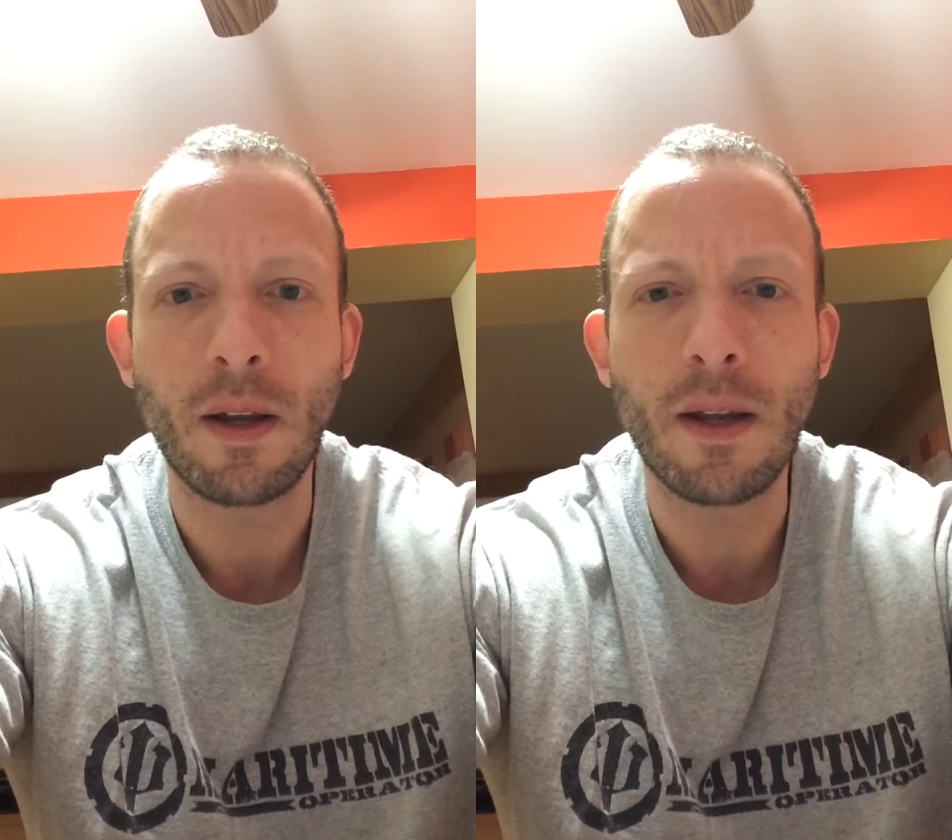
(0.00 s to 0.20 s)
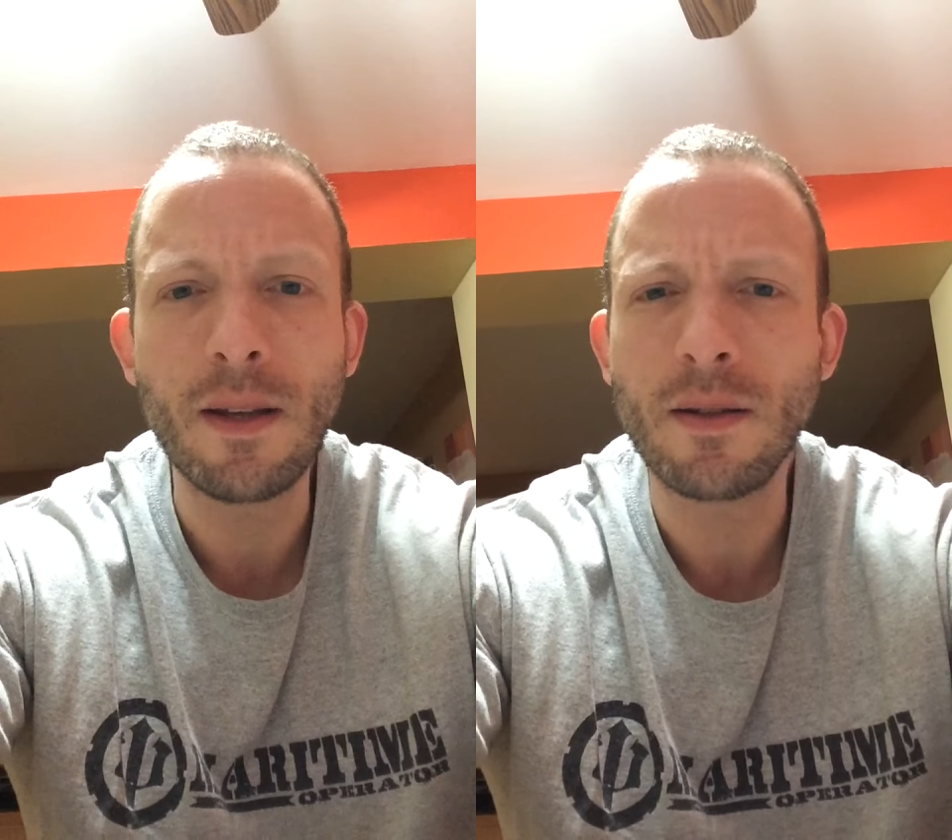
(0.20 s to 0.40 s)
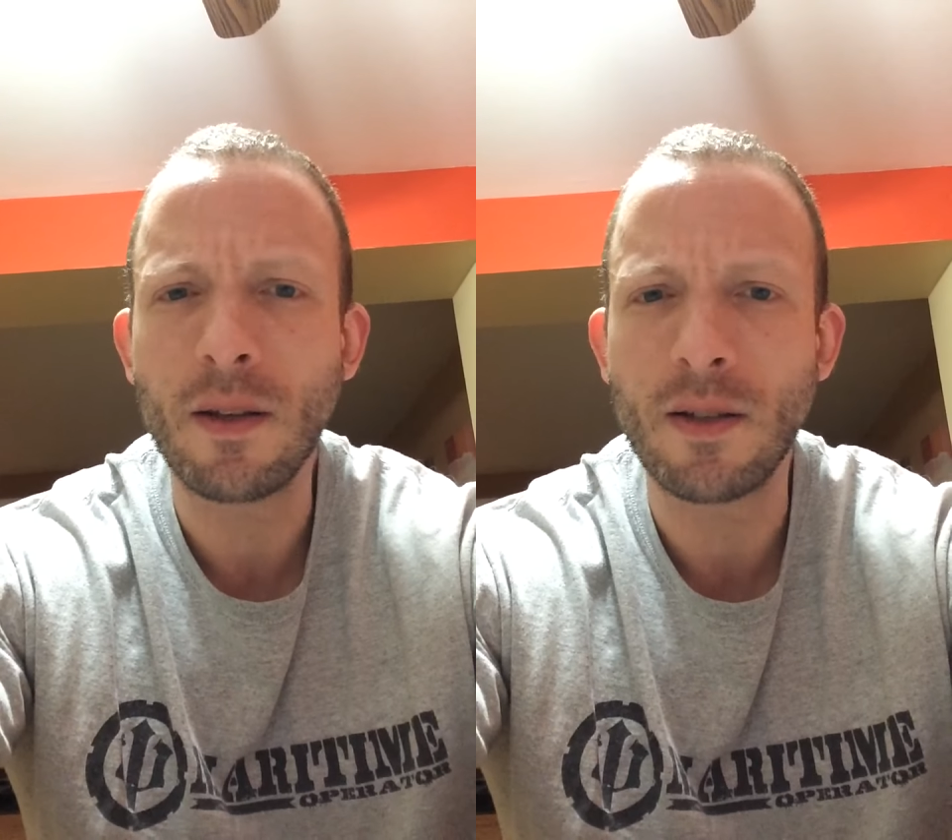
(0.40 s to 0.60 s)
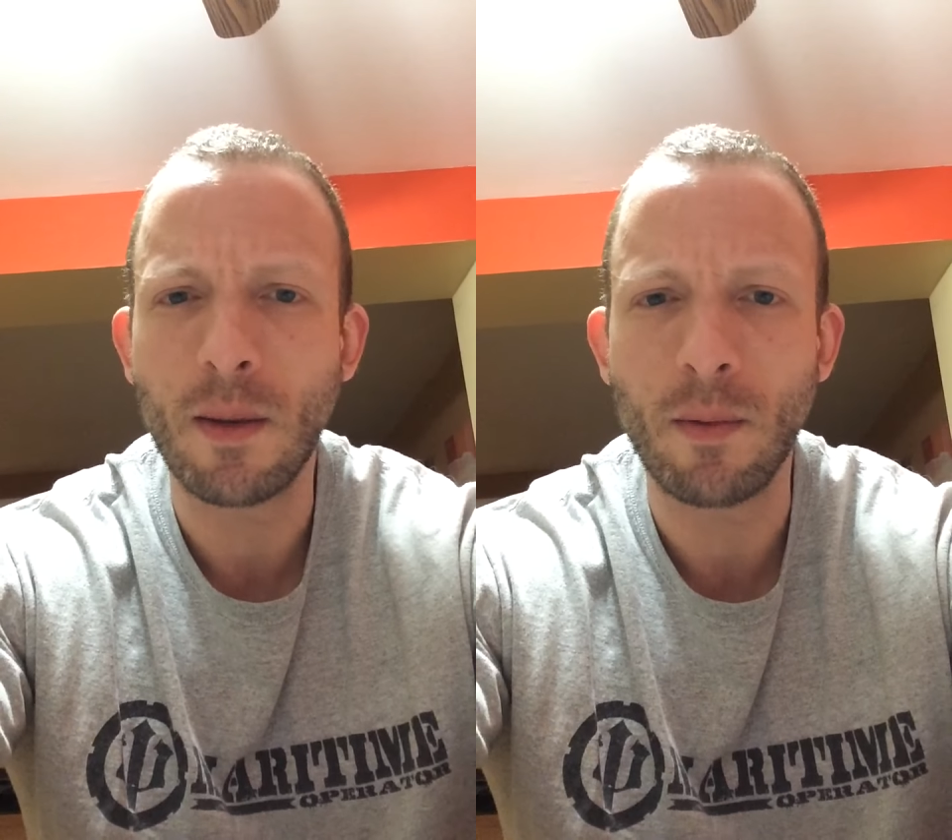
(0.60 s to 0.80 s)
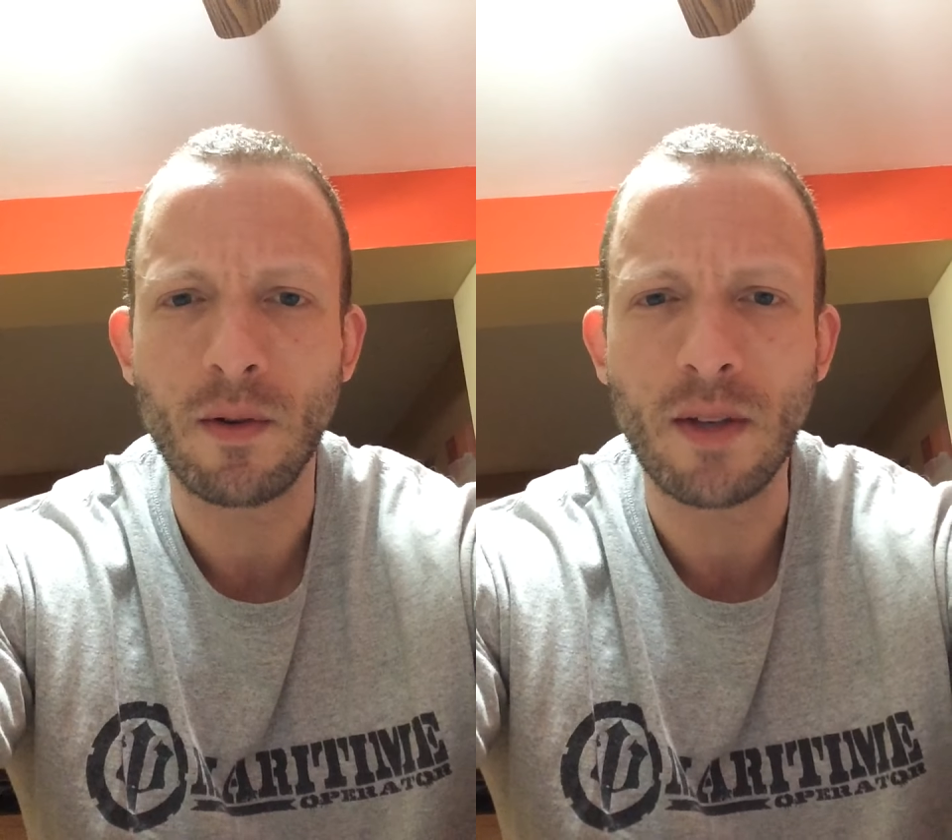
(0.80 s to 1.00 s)
it is a
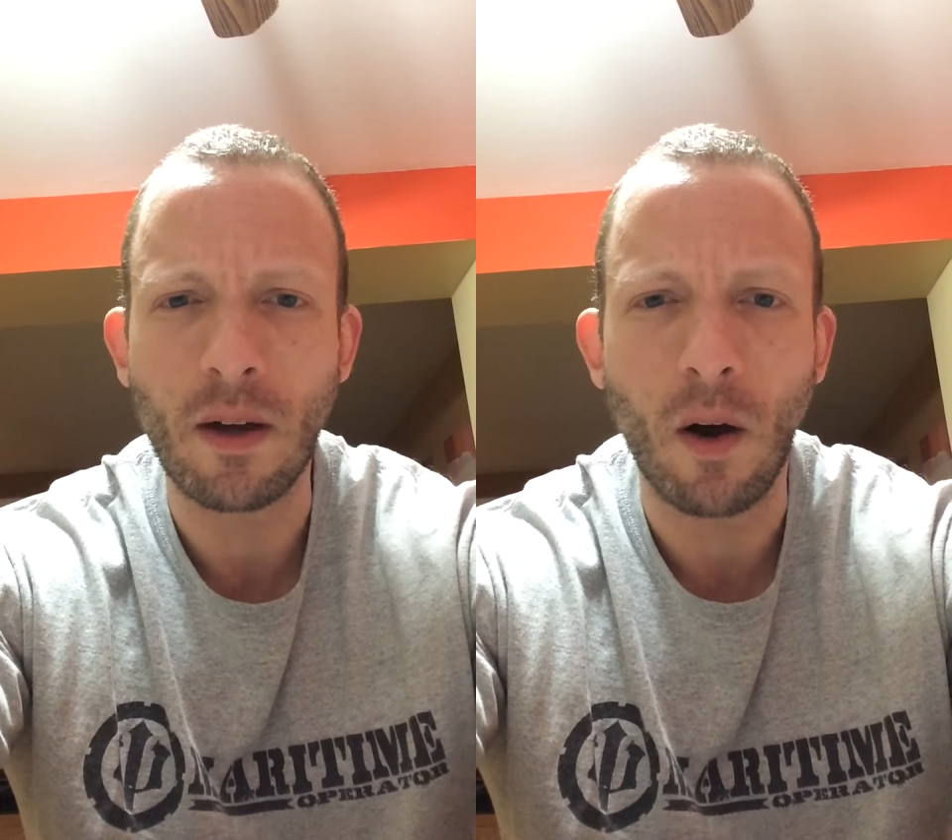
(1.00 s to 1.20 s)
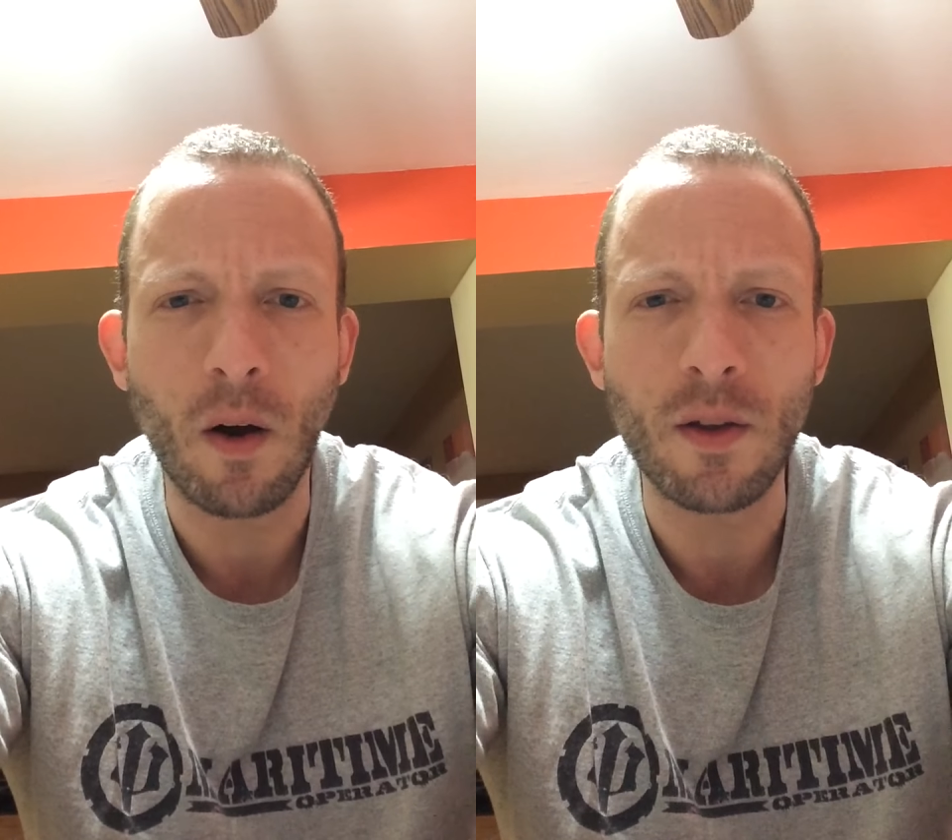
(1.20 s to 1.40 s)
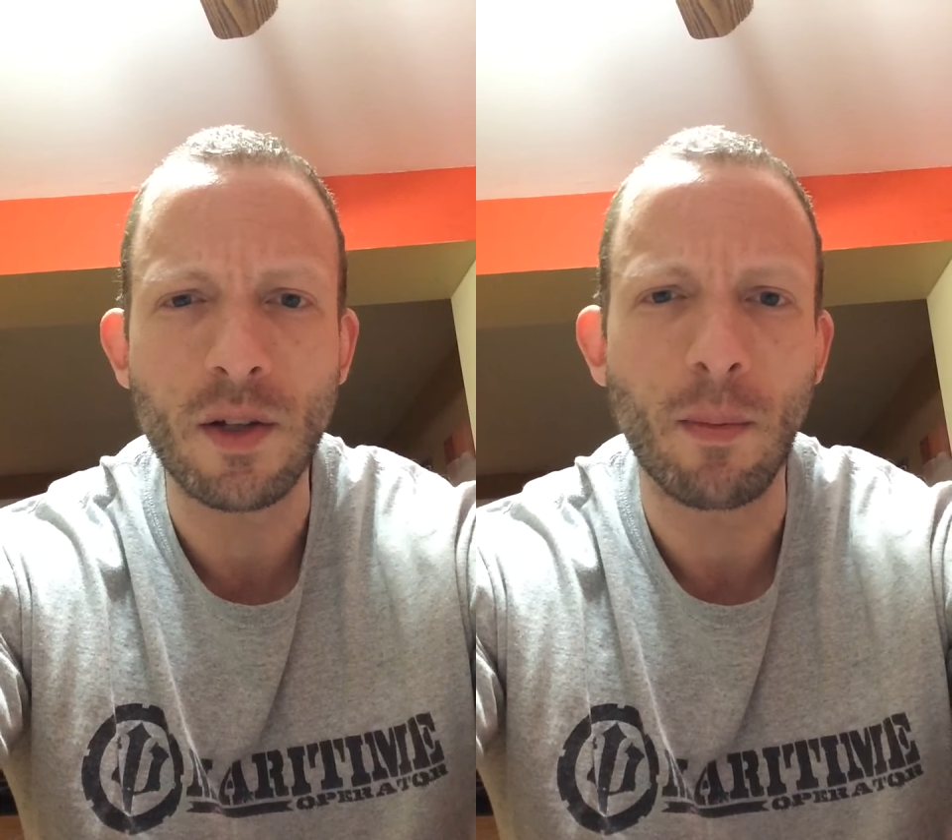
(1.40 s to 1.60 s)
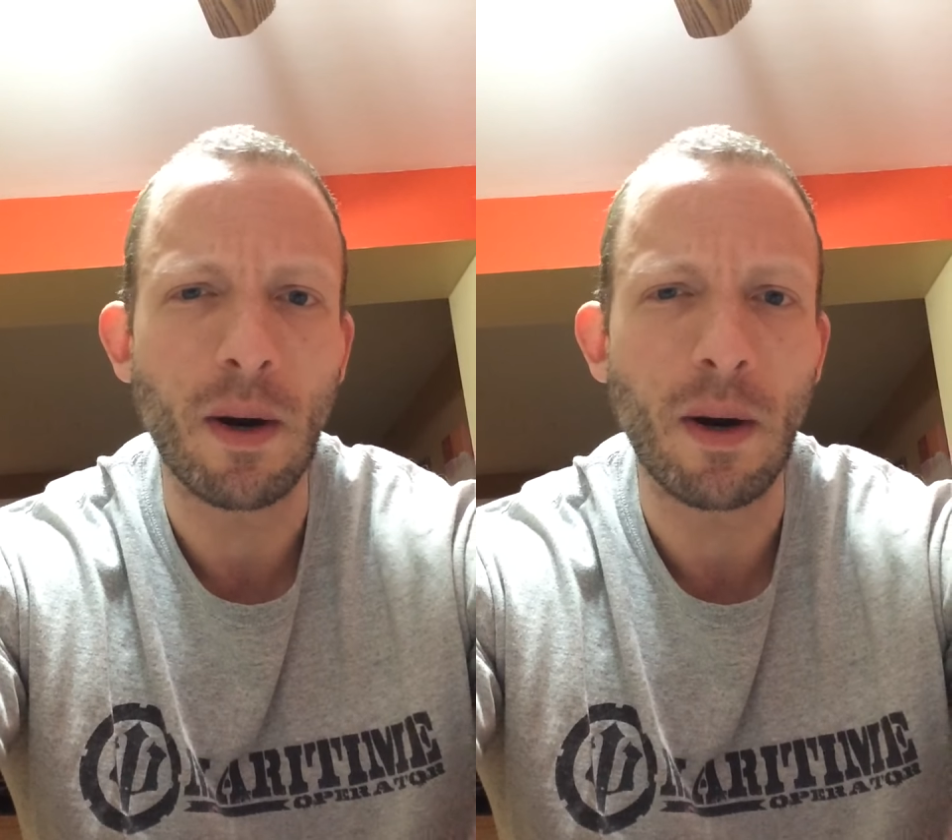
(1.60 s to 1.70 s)
similar psychology